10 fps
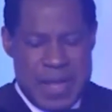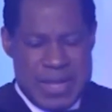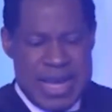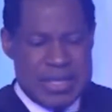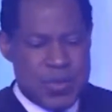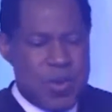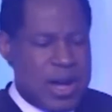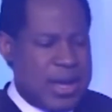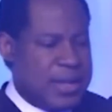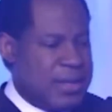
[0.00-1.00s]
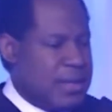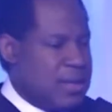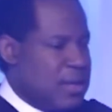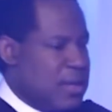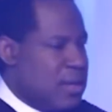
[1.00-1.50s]
And that's why
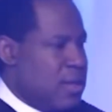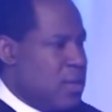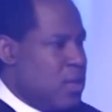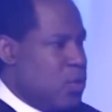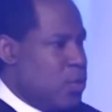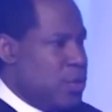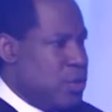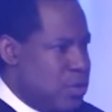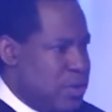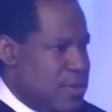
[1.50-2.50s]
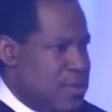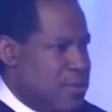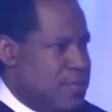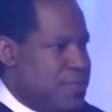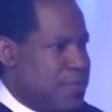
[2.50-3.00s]
we do this.